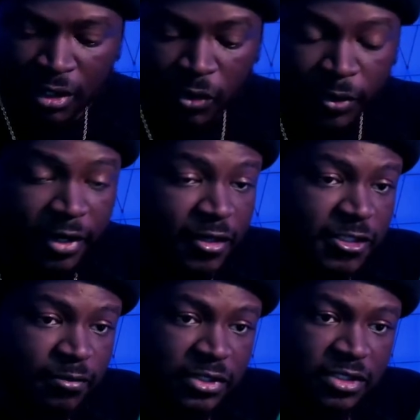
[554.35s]
Great
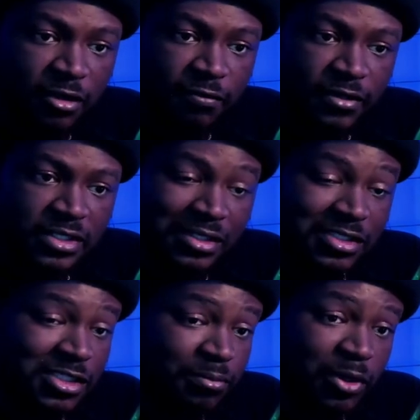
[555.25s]
customer service. The
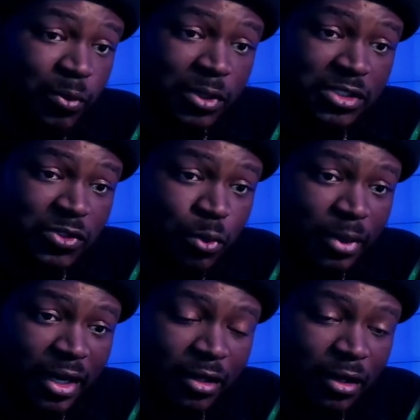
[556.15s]
shipping wasn't too
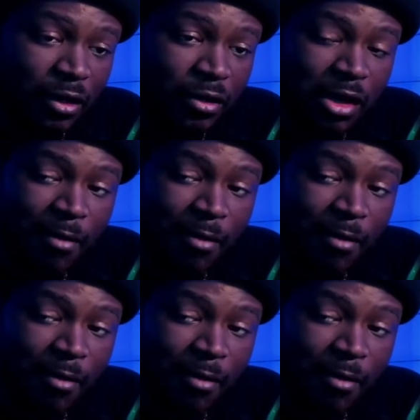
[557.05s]
bad at all,